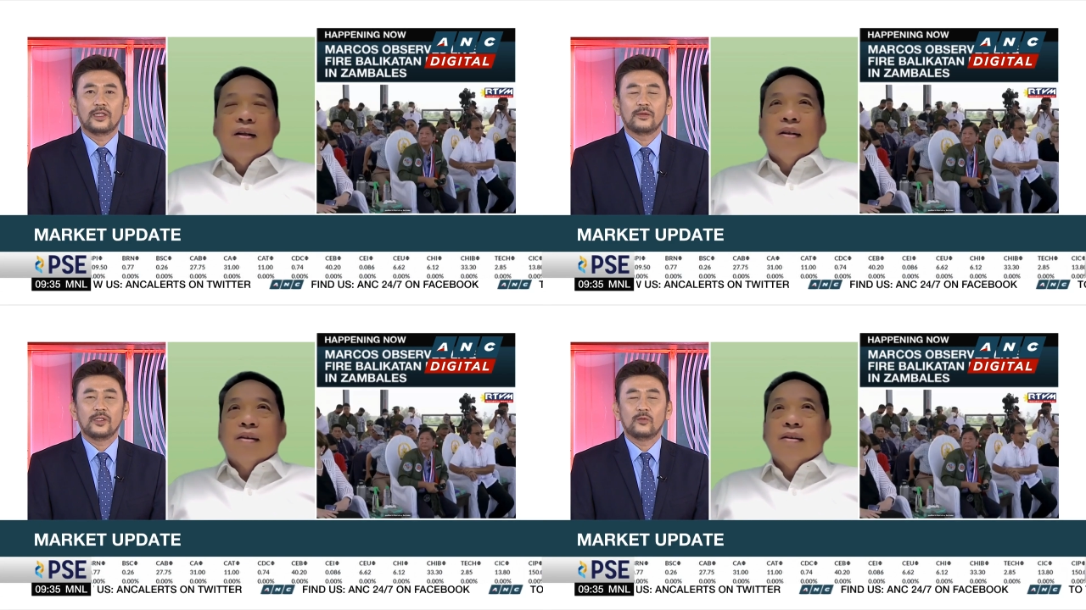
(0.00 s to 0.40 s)

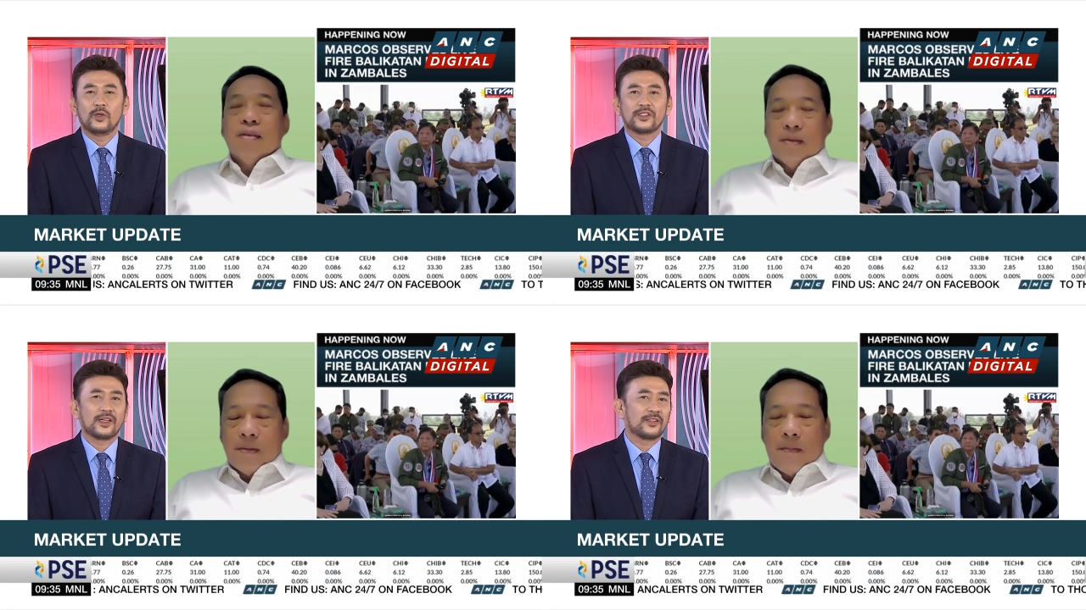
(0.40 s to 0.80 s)
Speaker 1: I mean,
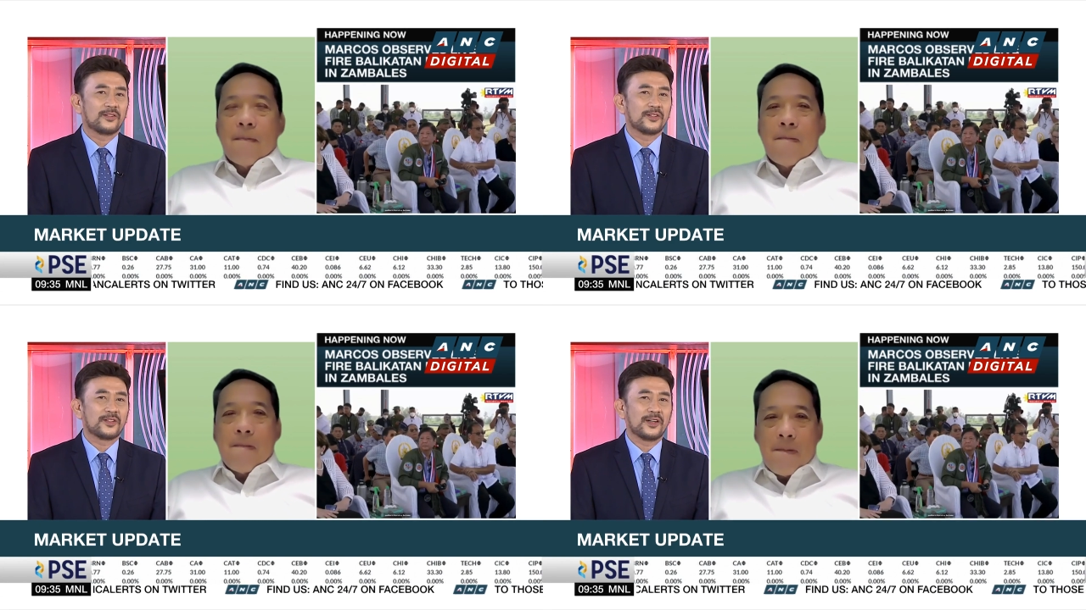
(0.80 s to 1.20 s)
what
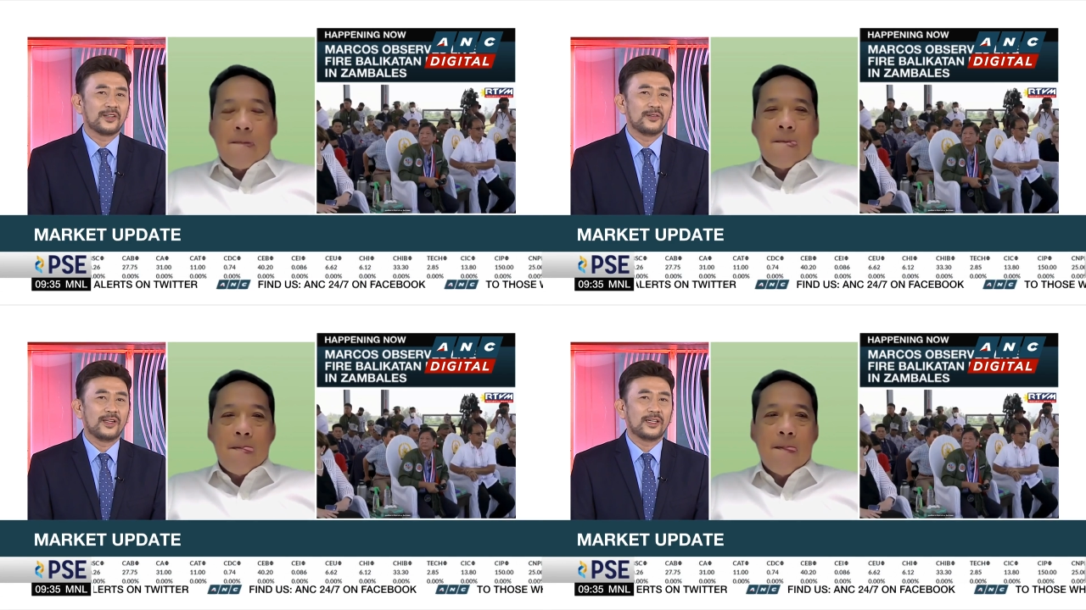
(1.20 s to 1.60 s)
sectors are
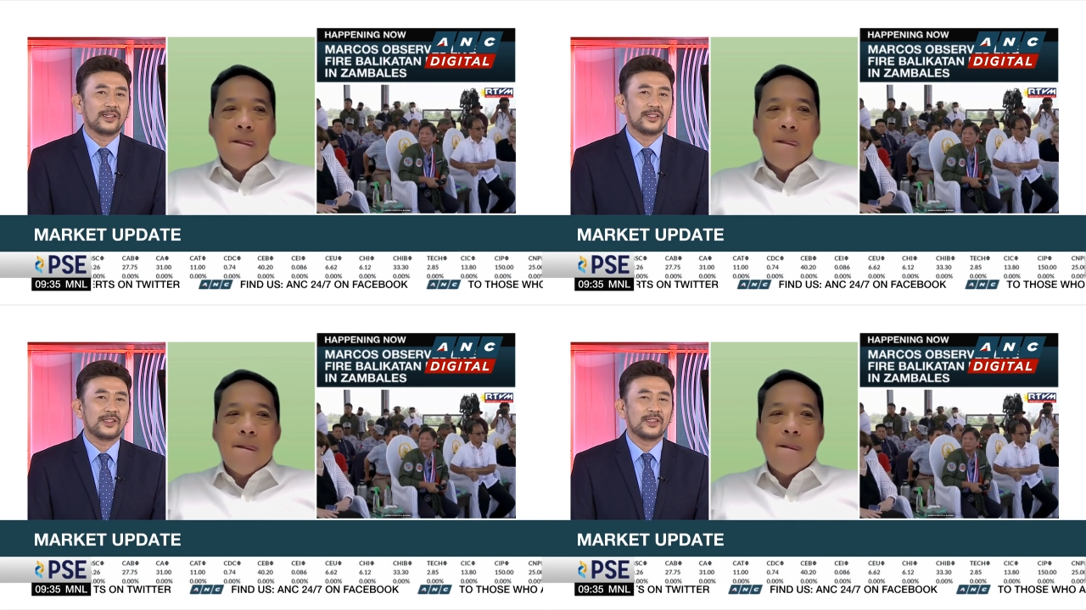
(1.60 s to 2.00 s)
you likely
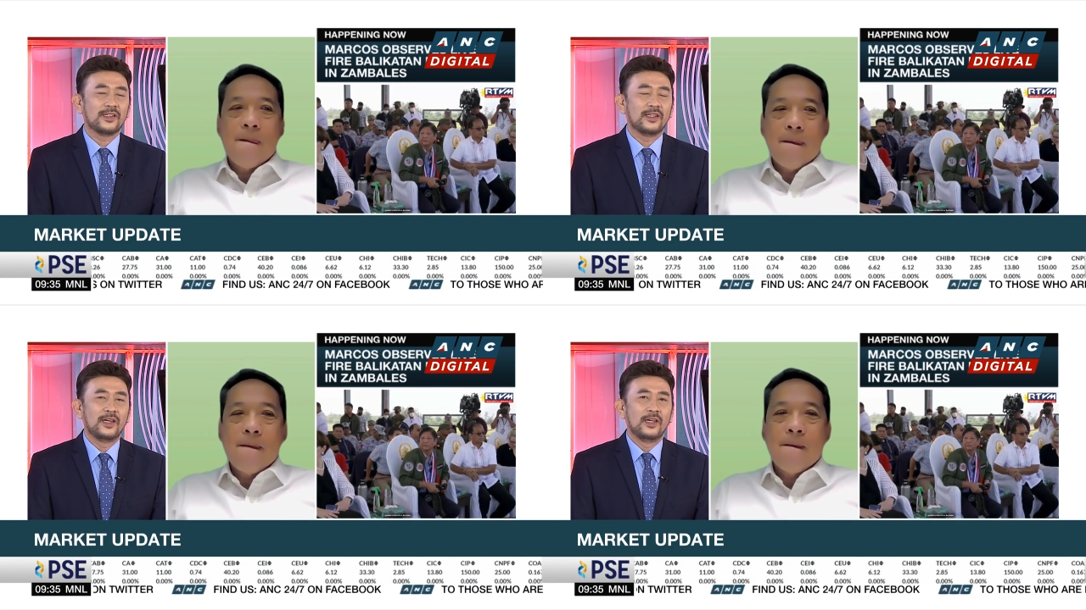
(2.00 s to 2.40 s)

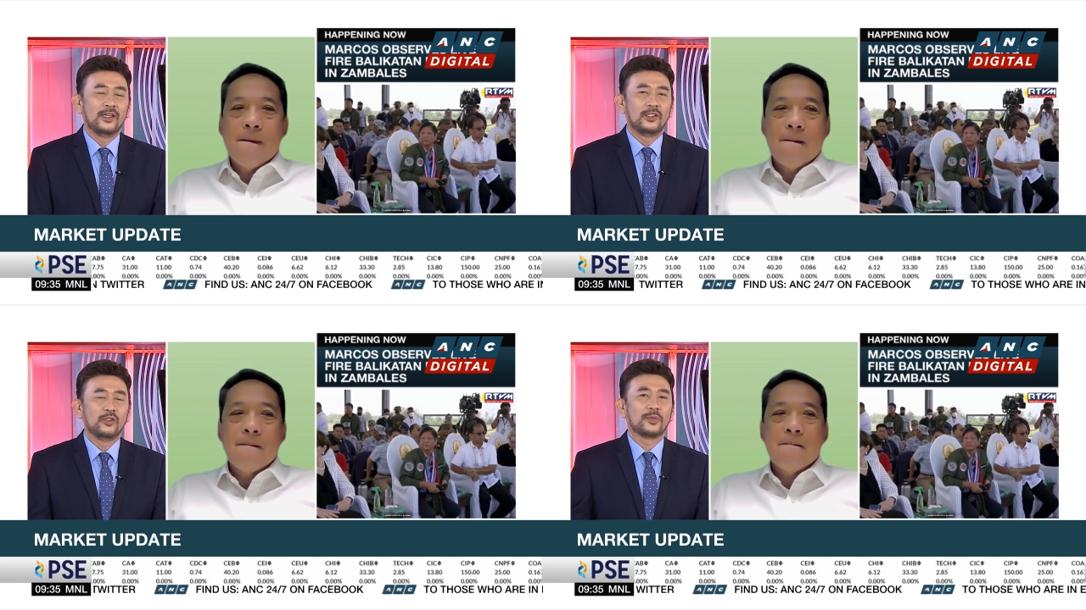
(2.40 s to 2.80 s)
seeing
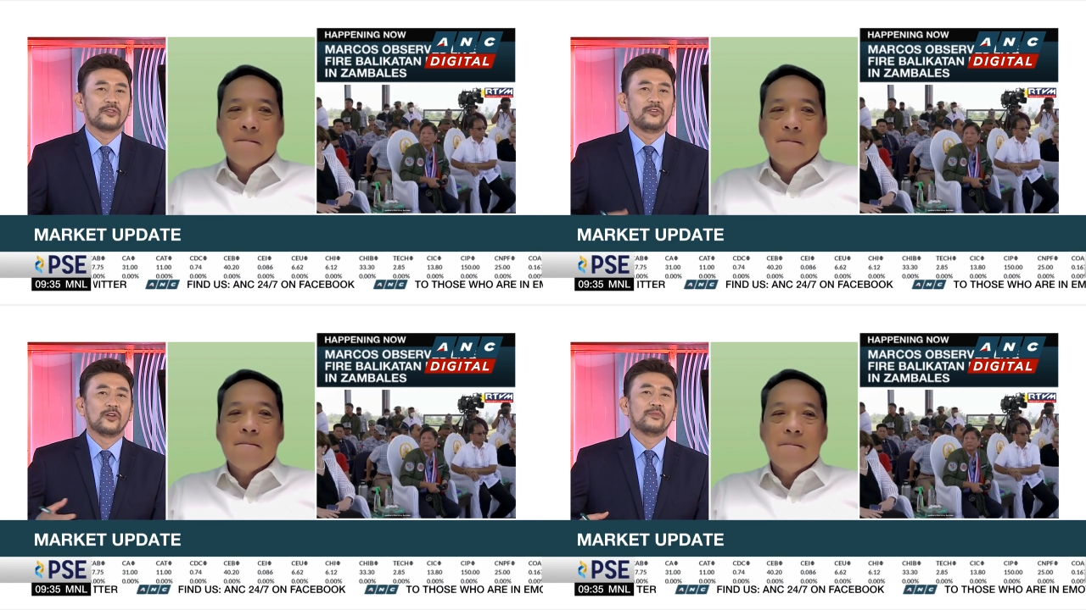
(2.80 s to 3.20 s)
to
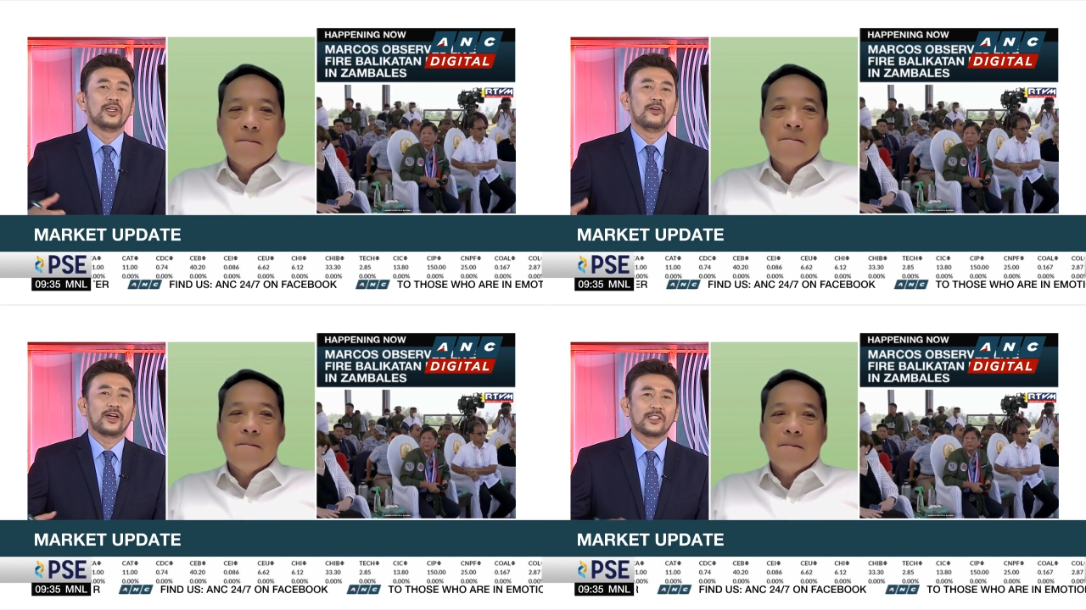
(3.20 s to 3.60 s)
perform
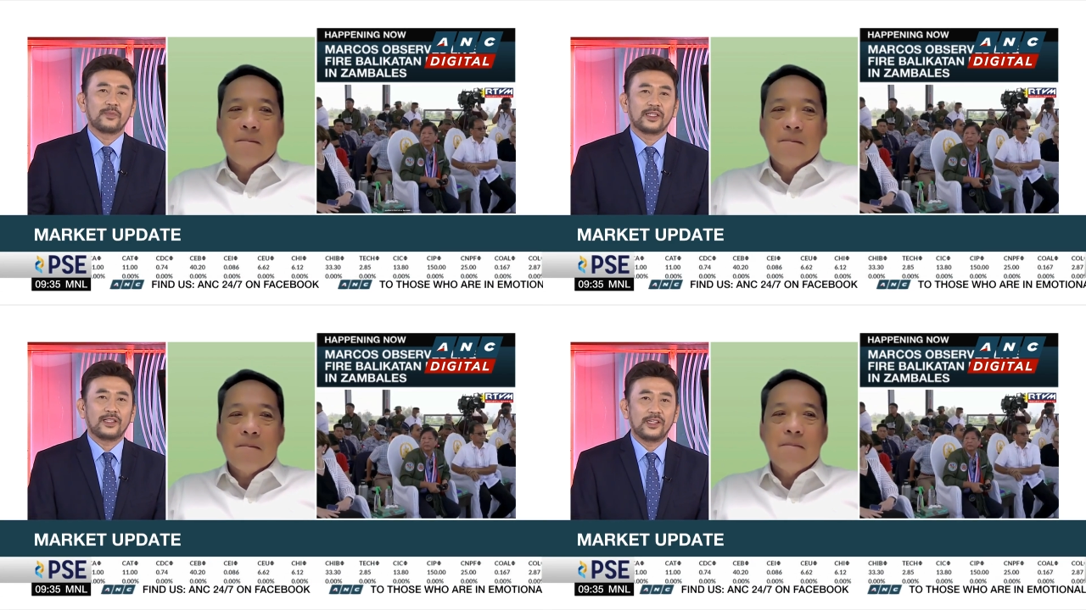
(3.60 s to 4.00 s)
below
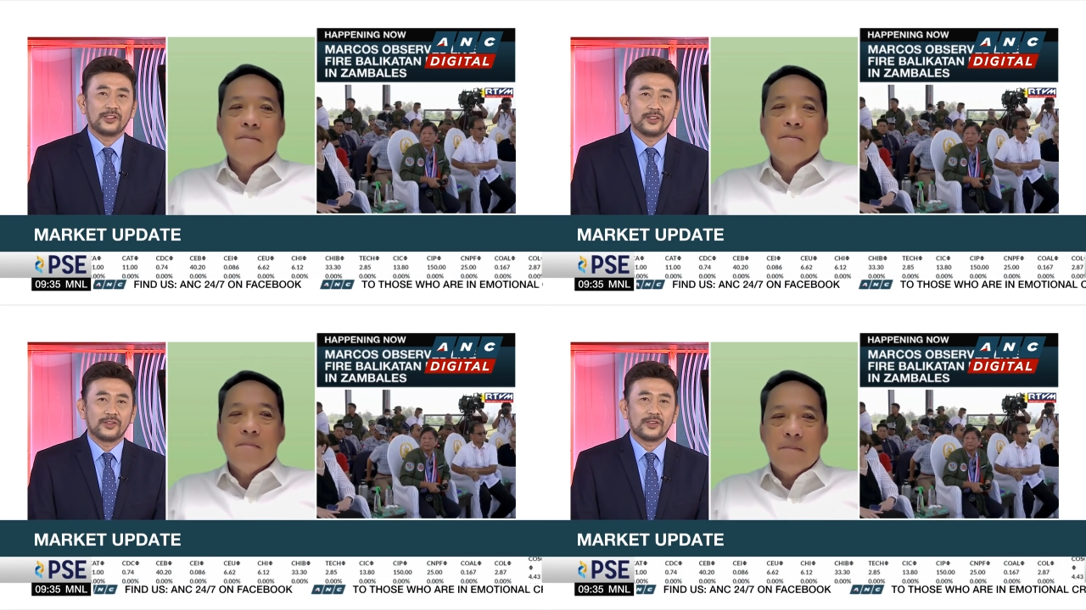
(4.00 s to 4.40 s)

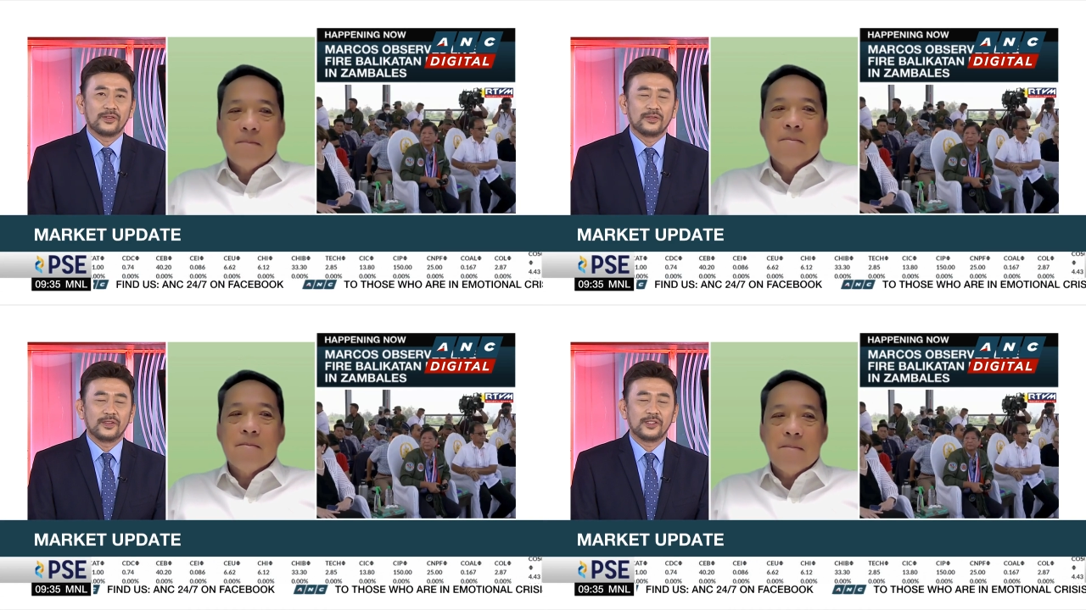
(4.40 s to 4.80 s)
expectations
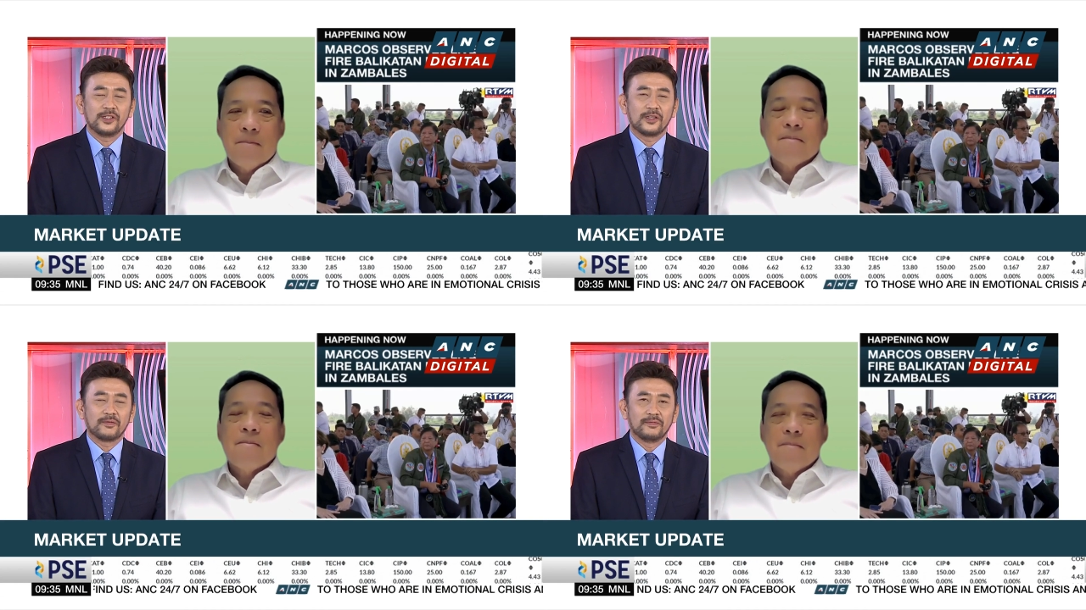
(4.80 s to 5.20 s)
this year?